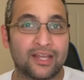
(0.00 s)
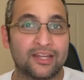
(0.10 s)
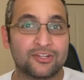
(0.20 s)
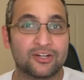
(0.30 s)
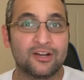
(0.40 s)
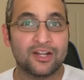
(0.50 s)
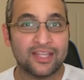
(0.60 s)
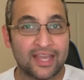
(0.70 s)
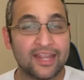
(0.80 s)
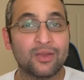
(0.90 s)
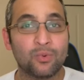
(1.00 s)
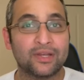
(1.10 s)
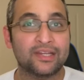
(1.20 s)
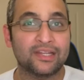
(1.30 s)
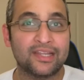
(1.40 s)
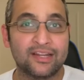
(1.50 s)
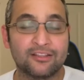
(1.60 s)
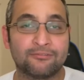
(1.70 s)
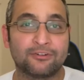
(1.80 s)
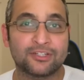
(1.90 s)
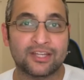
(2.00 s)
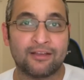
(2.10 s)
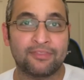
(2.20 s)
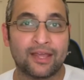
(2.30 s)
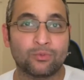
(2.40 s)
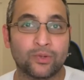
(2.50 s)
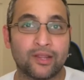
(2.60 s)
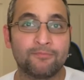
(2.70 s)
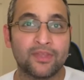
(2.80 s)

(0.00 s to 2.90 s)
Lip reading: Inter getting a 1-0 lead in the first half that way.